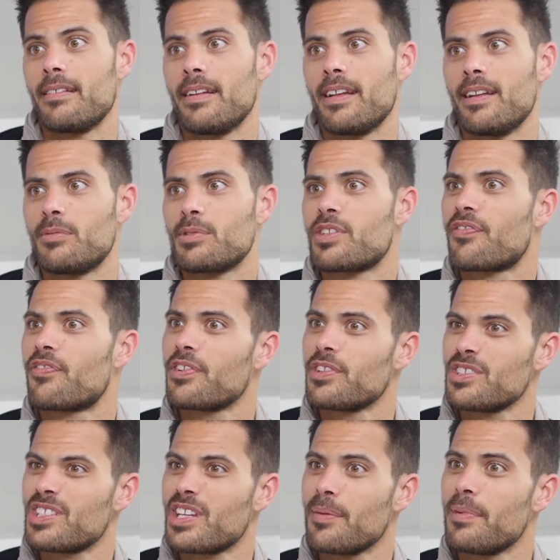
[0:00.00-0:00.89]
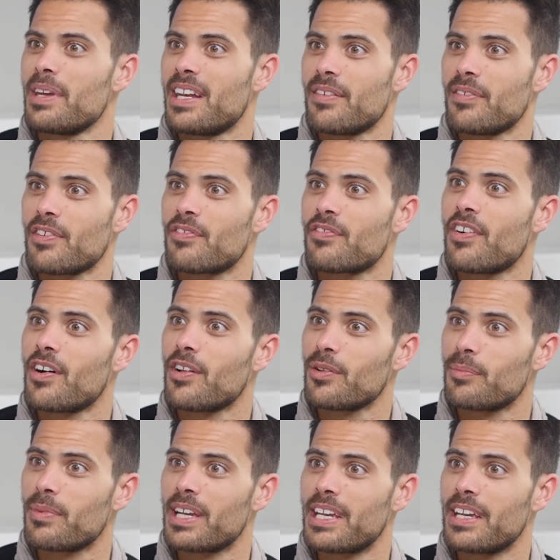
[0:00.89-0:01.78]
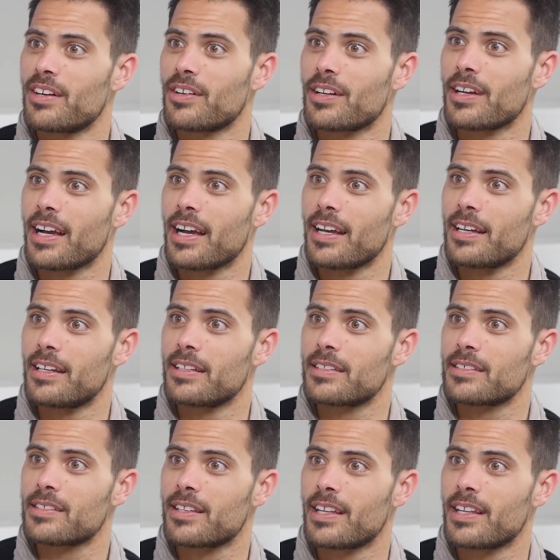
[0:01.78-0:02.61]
And it was the first time I'd ever followed my inner guidance.